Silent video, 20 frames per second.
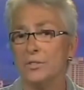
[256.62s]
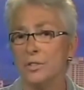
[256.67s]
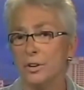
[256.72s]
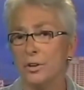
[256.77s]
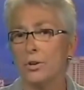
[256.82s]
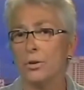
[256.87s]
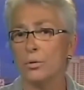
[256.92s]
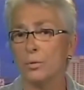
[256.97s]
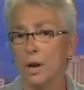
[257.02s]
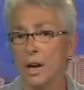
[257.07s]
their
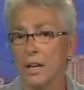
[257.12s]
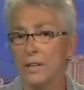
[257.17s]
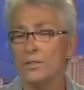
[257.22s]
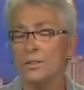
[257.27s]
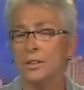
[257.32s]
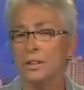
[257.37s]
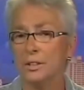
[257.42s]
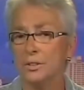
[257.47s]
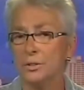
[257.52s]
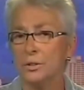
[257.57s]

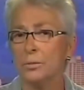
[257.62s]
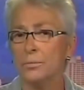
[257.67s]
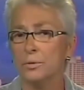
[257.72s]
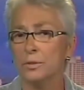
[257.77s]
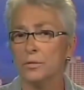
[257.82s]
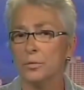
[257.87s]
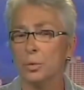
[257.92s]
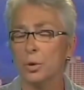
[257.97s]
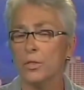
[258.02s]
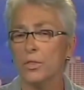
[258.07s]
horizon in terms
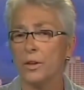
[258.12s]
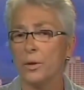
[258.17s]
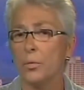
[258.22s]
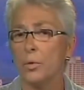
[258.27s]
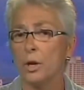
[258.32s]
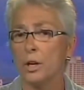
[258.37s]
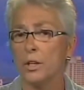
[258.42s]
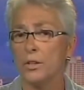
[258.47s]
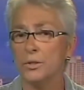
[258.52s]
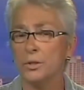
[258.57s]
of what they
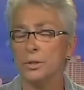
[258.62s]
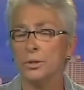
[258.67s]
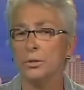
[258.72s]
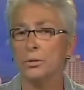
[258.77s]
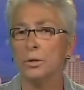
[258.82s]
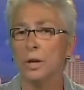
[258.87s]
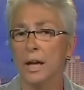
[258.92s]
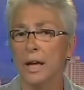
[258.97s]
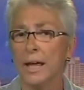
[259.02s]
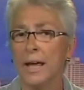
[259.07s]
want to
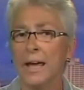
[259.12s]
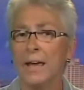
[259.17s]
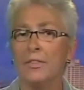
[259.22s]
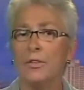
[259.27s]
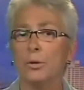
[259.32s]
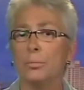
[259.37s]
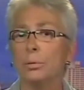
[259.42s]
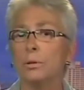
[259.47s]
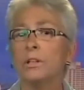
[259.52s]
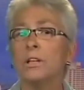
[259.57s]
do and
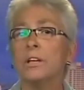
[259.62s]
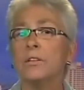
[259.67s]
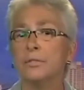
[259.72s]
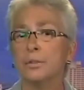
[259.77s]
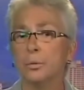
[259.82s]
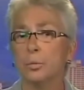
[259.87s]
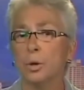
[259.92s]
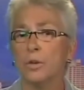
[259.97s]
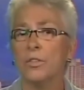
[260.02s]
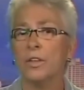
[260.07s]
their belief
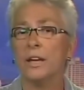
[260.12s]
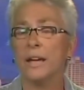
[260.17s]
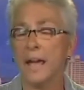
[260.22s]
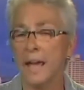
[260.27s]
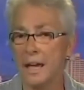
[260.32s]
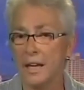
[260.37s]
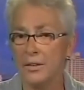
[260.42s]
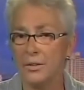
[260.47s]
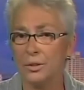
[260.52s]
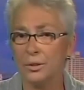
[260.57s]
in what they
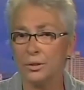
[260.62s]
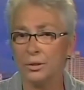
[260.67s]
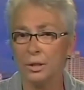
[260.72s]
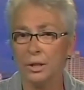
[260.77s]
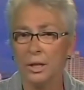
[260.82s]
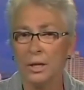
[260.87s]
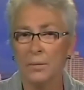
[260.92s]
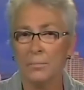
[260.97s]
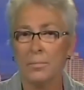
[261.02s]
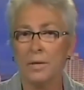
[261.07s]
can do.
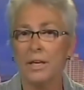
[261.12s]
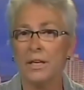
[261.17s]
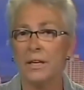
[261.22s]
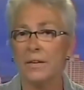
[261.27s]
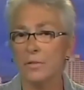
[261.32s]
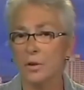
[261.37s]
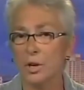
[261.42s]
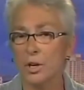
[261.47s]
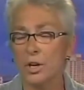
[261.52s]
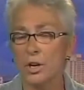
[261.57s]
Many
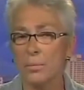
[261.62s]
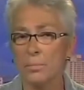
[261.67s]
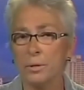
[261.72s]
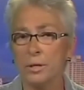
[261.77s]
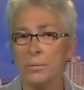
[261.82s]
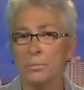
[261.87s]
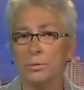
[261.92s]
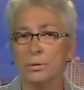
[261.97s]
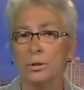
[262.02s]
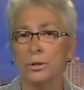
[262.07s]
of our young
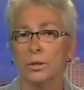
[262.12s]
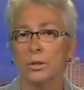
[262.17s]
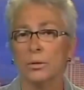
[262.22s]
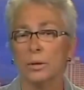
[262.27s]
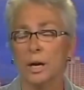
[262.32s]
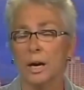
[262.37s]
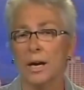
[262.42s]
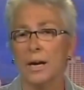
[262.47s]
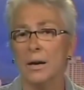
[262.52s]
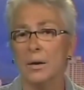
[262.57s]
people,
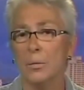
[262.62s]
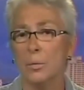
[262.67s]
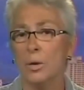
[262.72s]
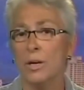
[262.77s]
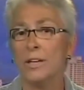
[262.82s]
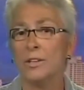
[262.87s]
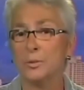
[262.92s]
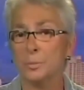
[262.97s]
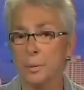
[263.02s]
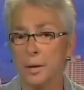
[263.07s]
uh, we
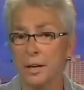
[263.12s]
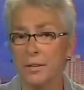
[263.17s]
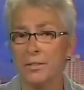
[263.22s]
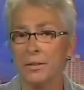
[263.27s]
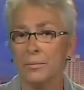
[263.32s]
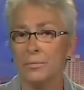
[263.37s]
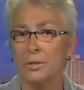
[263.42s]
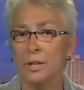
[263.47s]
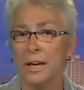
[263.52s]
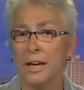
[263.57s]
expect
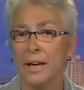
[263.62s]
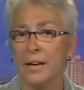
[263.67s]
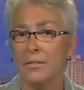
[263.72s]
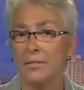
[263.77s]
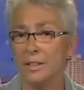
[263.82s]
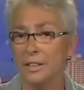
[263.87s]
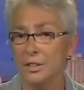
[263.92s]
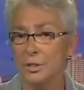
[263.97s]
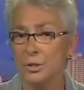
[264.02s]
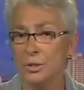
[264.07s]
them to have
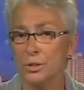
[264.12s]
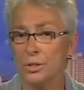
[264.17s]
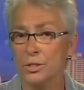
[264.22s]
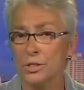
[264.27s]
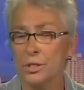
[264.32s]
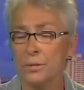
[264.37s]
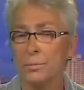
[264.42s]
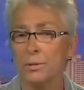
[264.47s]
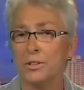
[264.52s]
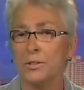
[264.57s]

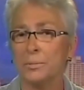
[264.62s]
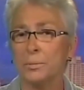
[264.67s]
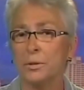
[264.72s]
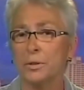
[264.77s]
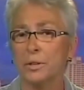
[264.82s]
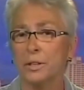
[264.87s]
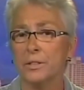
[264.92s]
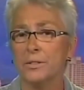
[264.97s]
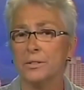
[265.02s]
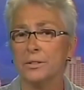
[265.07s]
internship
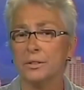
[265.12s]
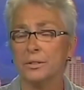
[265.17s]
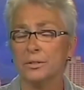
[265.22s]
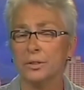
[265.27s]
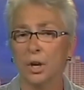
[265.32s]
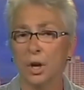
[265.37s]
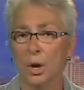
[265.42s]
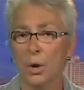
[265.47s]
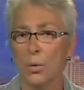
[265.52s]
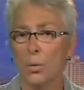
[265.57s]
experiences
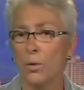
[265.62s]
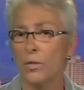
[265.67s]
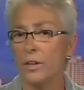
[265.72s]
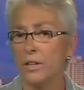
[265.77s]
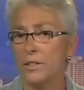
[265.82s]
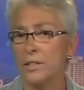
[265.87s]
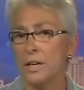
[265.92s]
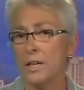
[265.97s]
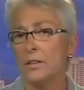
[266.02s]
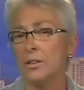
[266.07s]
where they
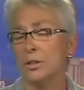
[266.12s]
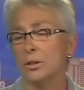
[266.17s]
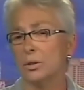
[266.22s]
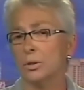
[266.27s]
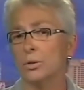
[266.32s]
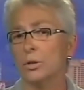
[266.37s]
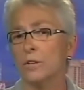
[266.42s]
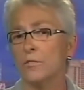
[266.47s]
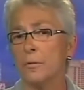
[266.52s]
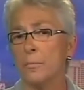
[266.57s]
take their
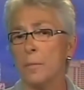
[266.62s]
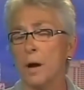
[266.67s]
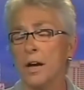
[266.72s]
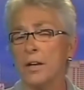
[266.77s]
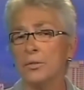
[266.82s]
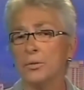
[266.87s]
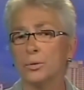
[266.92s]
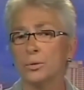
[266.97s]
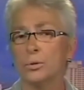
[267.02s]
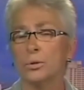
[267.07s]
learning from high
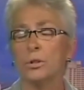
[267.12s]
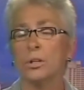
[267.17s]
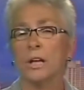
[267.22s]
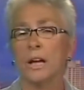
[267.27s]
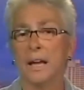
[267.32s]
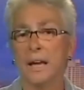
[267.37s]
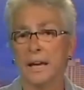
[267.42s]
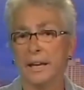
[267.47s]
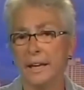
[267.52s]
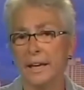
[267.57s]
school
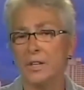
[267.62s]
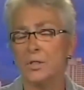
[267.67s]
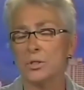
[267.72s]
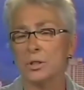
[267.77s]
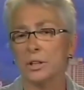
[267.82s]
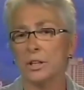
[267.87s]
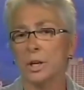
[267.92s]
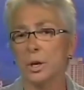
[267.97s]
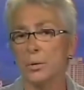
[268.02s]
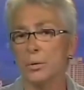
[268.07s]
and
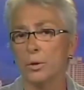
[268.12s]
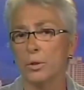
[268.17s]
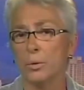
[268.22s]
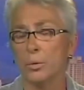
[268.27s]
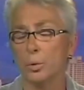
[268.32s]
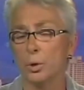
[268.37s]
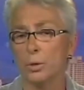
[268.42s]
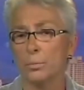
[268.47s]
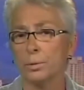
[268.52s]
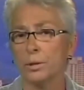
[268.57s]
actually go into the
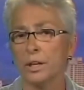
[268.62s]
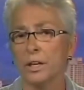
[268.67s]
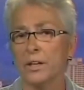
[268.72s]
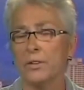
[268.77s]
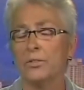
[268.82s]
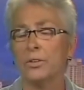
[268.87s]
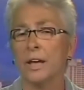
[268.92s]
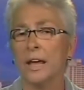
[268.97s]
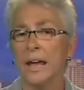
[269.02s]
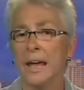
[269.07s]

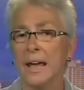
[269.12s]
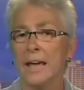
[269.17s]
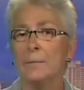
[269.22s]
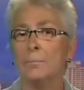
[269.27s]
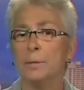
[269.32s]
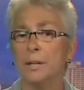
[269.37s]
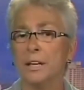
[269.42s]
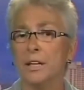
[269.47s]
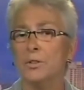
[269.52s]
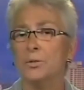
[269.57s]
workplace and
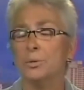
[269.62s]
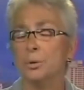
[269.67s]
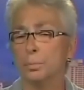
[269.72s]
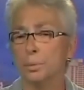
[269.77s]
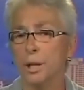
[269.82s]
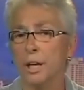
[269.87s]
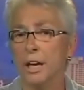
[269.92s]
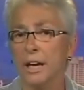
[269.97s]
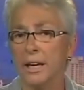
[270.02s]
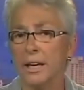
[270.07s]
begin to
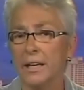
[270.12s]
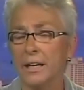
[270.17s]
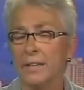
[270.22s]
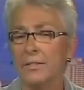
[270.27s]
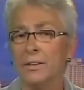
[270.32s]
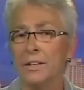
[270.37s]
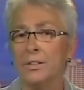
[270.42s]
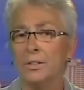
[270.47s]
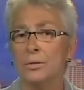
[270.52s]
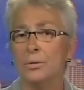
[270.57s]
apply it.
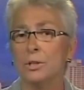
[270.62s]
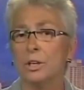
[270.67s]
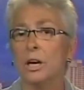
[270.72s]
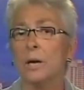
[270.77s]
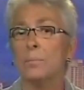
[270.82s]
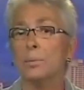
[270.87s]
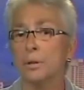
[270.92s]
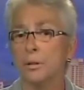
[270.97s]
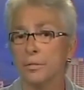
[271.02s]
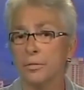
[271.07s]
And they do a
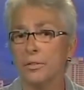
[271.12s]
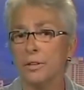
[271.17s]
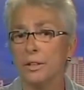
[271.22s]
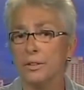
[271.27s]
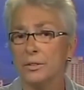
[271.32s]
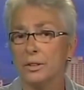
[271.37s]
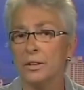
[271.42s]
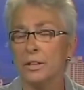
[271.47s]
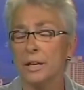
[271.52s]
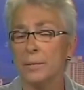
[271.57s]
couple of
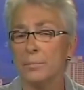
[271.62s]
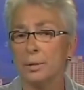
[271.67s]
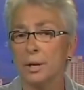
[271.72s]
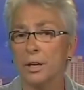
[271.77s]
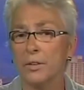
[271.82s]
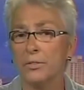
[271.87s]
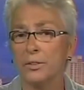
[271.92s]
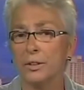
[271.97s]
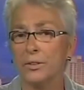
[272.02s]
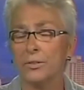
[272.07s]
things in that
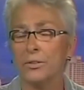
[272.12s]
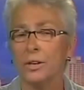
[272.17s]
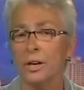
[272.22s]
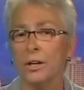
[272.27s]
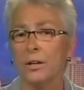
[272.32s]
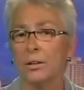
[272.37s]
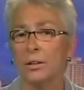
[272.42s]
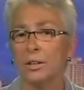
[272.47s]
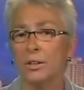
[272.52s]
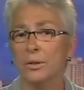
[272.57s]
process. Not
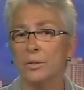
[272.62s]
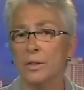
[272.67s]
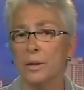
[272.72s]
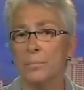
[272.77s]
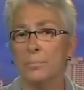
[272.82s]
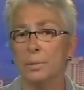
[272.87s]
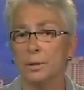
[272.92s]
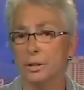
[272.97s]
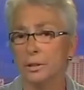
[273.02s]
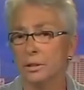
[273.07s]
only do they
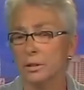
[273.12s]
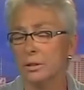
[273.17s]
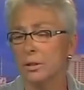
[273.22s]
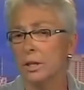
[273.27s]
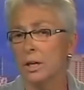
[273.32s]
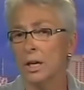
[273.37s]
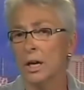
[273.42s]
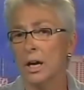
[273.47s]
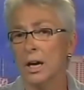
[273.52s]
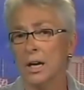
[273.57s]
build
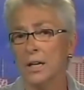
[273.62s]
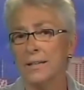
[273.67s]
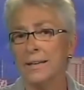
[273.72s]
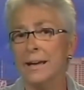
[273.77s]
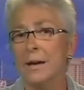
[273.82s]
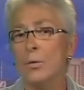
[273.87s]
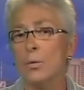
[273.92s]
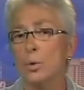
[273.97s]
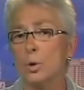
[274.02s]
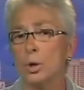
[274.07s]
a
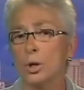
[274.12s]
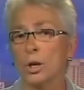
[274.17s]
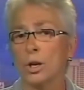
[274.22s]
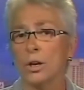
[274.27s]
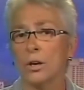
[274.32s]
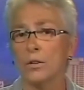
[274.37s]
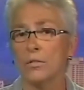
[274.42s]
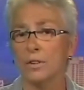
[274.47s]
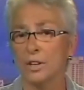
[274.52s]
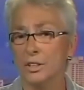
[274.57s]
network
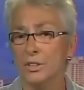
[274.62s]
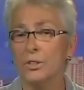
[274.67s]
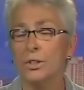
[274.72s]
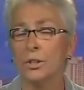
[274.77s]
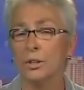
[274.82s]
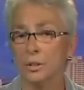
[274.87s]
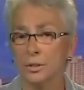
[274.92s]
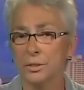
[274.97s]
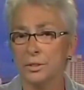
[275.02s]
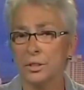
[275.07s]
of
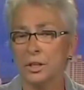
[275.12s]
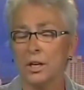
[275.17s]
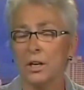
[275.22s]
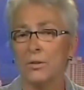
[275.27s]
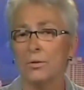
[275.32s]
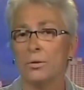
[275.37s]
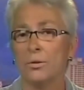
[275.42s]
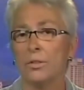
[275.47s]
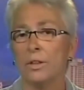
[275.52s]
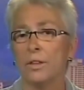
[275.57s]
adults
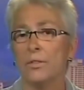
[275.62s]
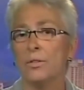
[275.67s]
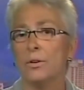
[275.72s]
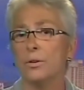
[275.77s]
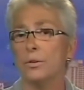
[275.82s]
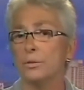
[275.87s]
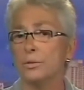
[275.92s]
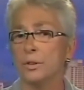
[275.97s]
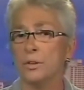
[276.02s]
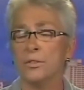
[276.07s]
other than
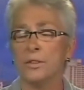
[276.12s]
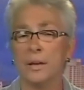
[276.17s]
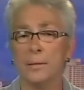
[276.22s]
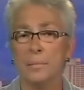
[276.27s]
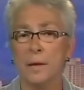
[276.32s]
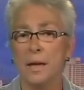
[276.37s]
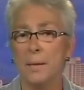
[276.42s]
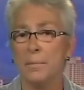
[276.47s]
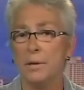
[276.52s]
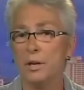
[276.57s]
those that they
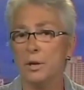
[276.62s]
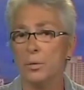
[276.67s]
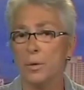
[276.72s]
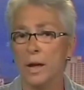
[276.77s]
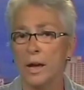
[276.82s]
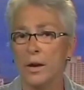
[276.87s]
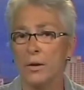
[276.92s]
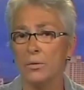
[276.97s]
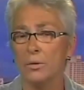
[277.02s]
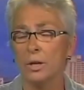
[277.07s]
may be
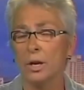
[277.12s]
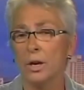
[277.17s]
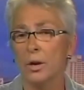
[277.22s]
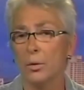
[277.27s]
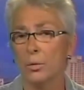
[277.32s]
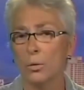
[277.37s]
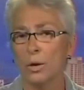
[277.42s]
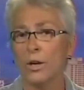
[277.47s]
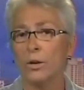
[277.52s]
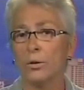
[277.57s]
around
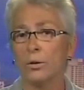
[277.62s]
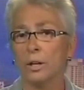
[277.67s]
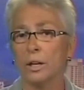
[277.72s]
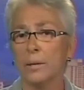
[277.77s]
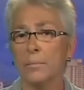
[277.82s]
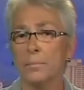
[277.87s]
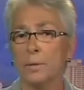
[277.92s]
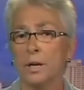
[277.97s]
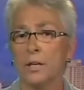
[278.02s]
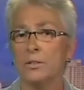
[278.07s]
regularly,
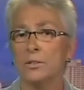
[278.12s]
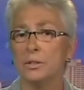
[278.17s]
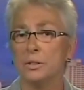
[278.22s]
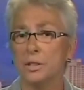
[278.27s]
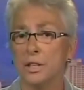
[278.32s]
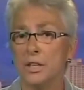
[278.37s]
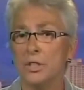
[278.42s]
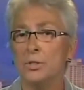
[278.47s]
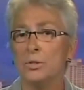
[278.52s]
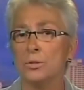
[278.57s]
but
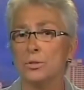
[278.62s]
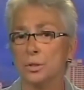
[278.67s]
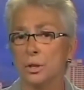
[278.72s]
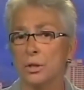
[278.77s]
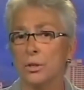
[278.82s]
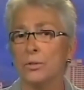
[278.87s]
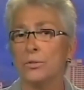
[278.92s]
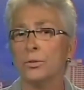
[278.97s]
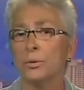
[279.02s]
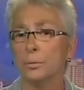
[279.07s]
teachers
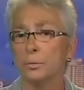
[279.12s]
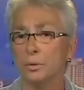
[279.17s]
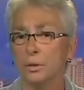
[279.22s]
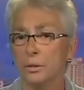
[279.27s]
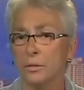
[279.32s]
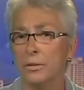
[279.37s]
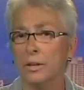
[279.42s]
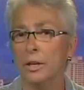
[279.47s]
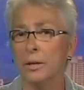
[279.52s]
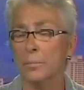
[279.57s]
also
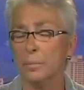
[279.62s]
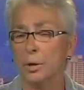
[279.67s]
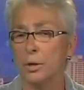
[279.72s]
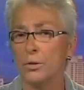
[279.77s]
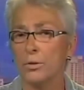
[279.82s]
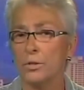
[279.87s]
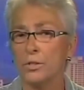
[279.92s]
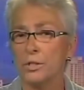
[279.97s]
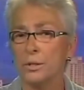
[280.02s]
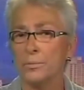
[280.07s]
develop
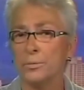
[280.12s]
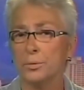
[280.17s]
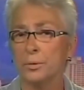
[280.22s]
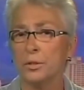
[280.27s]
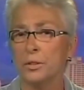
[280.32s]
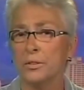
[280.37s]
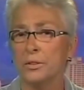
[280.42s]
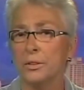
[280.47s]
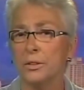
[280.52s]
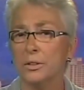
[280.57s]
partnerships with
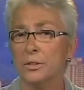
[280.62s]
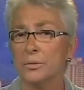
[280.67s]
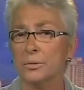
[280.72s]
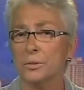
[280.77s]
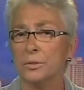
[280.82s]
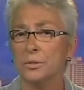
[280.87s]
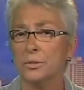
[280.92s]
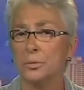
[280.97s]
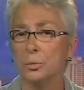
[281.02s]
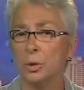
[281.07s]
these
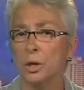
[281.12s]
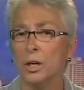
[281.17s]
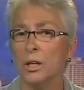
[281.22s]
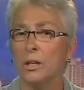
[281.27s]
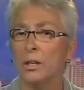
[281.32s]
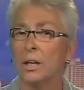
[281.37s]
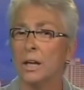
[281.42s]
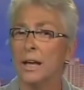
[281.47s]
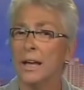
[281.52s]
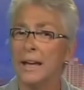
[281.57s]
industries as well.